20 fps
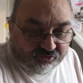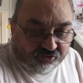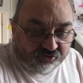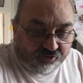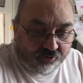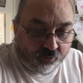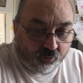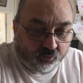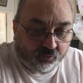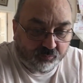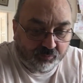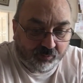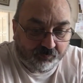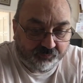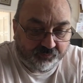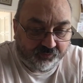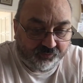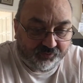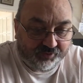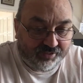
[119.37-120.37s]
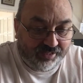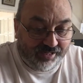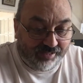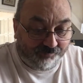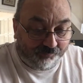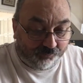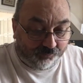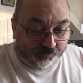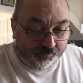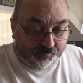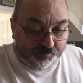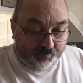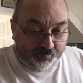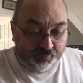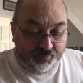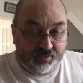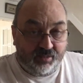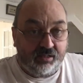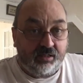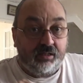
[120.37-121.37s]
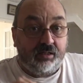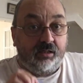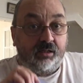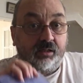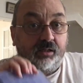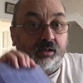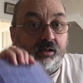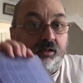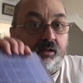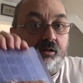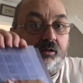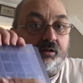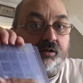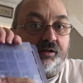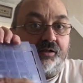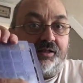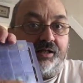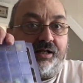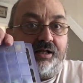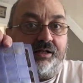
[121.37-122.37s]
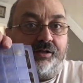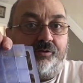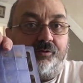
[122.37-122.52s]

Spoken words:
just hold them up to the camera, look at that